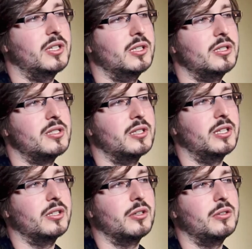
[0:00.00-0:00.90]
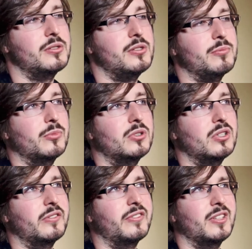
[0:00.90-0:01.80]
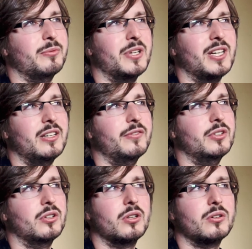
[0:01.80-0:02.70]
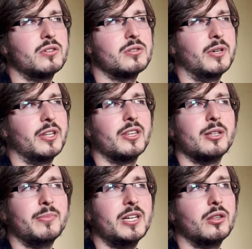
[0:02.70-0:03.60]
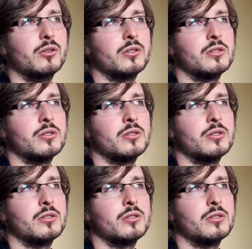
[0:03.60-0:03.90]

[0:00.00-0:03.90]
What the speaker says: trying to acknowledge more often when I have good thoughts rather than bad